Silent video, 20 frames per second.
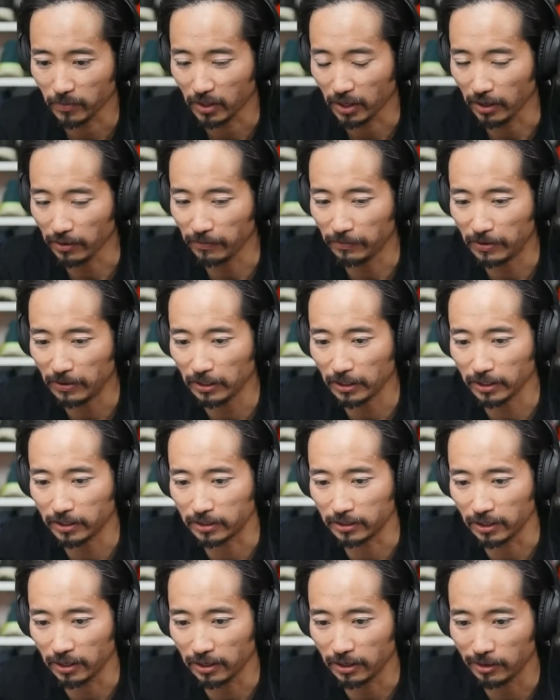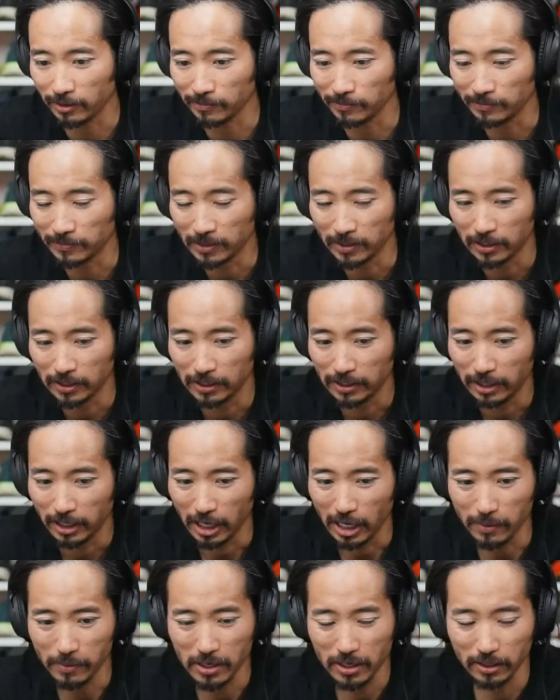I feel like, um,
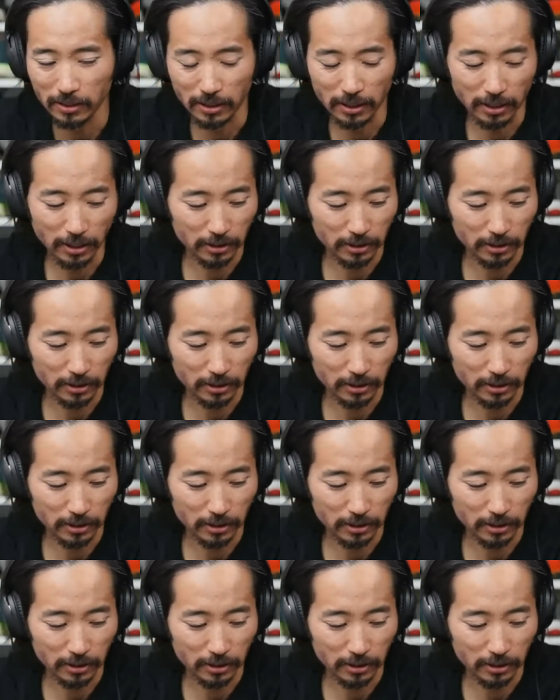I mean,